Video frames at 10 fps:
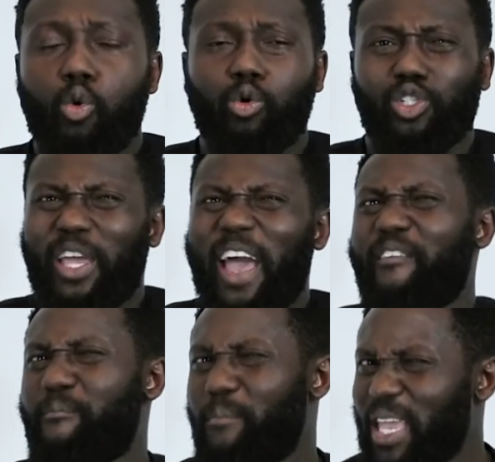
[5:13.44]
Would you
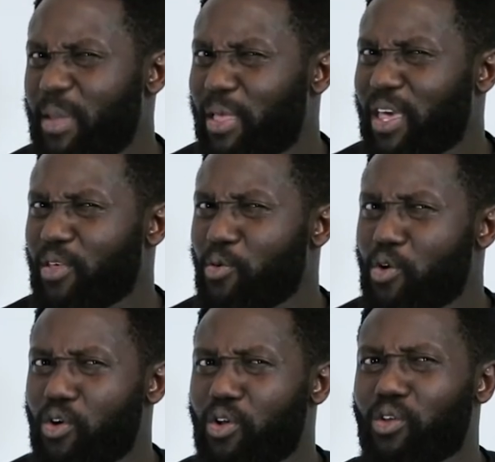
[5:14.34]
have me play the
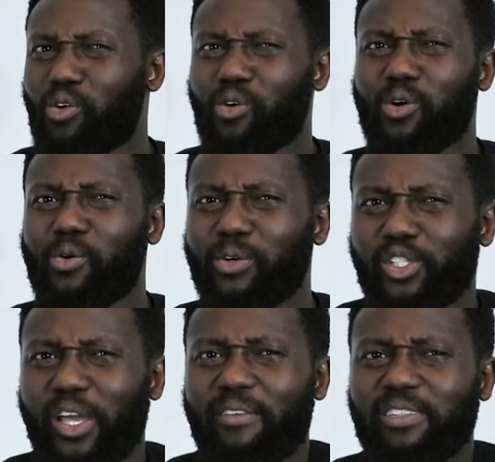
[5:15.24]
role, or would
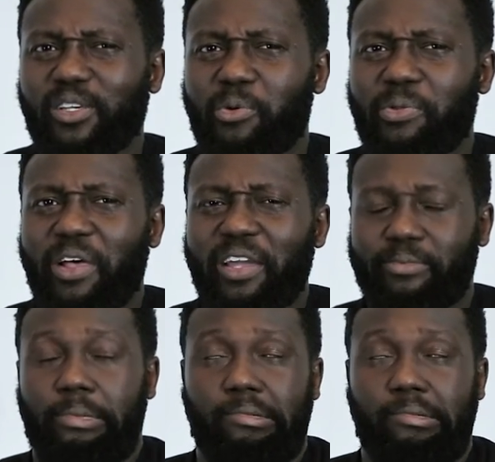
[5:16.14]
you have someone like,